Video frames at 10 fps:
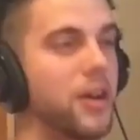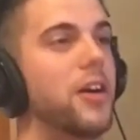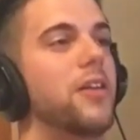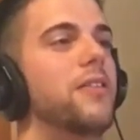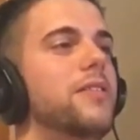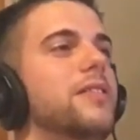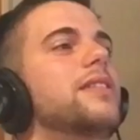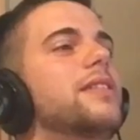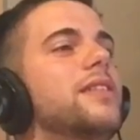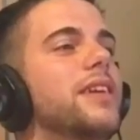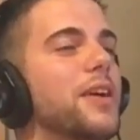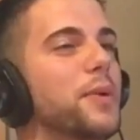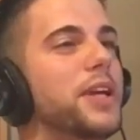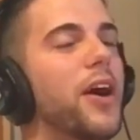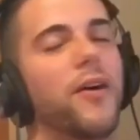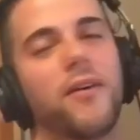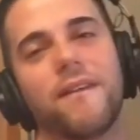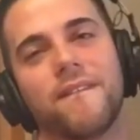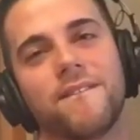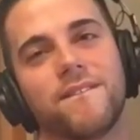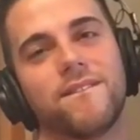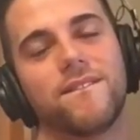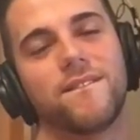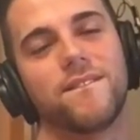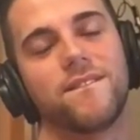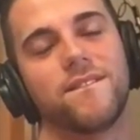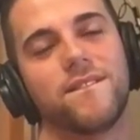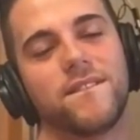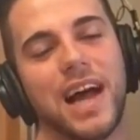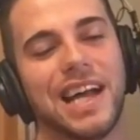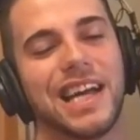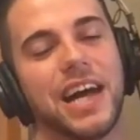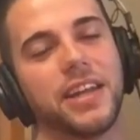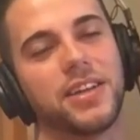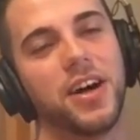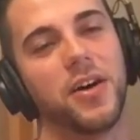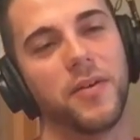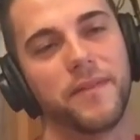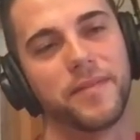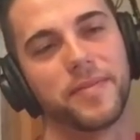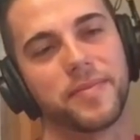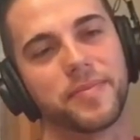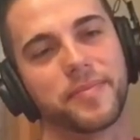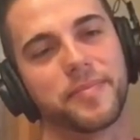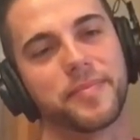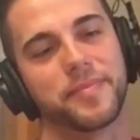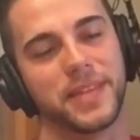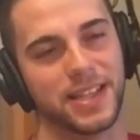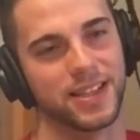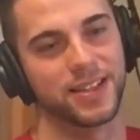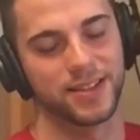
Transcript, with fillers: Uh oh. Right. Here we go. Who wants to take it? I got it. Go. You got it? Okay.